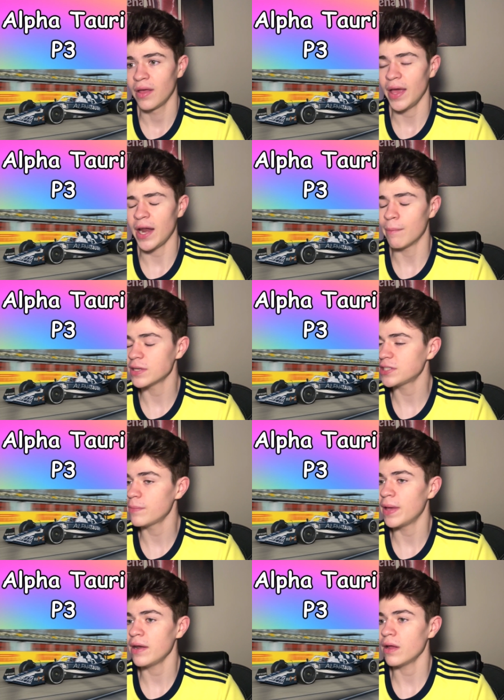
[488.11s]
and I must
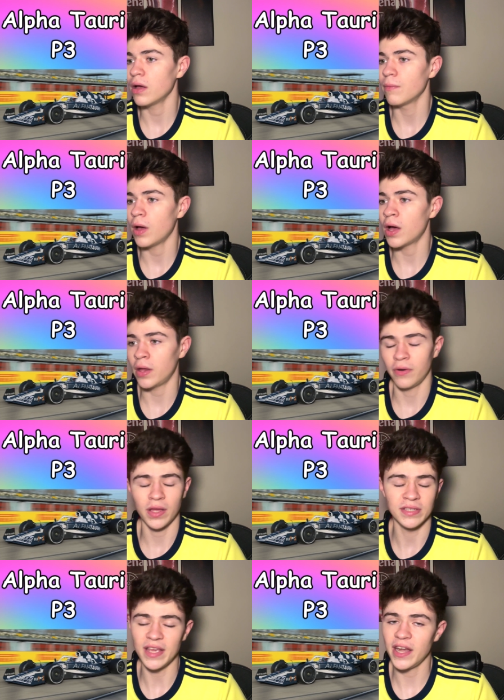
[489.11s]
admit, on a
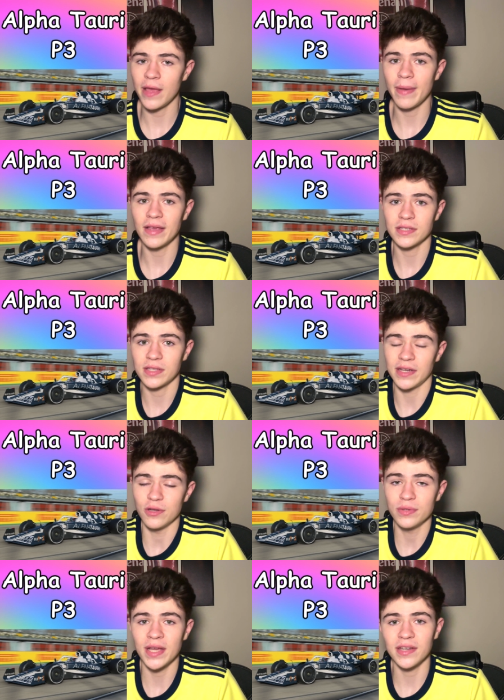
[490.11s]
day-to-day basis, I
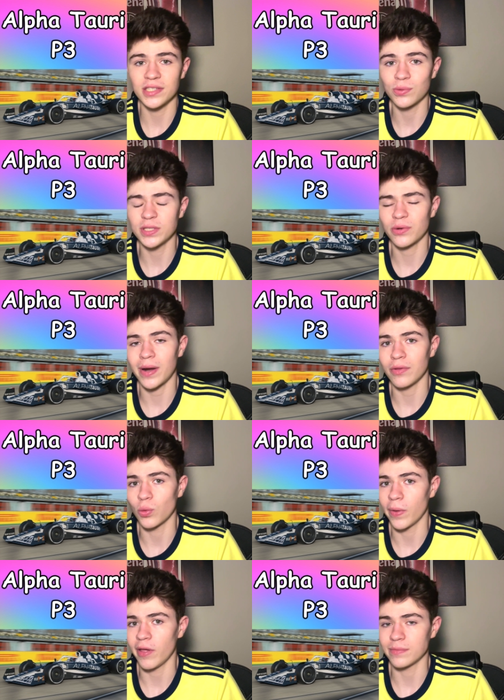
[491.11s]
do tend to switch around the
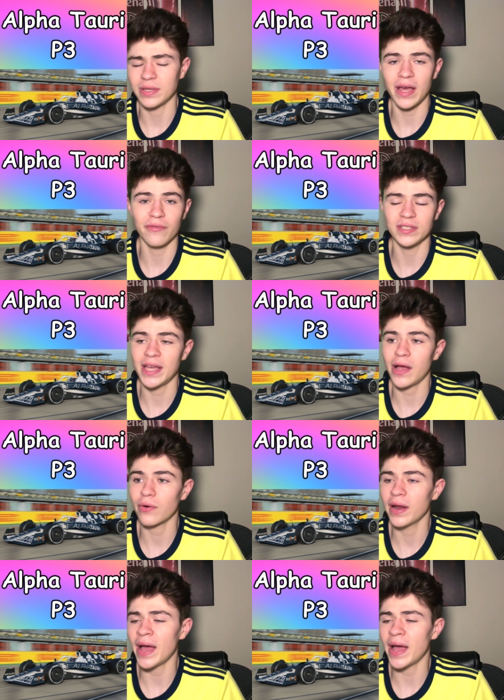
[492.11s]
Williams and Alpha Tauri.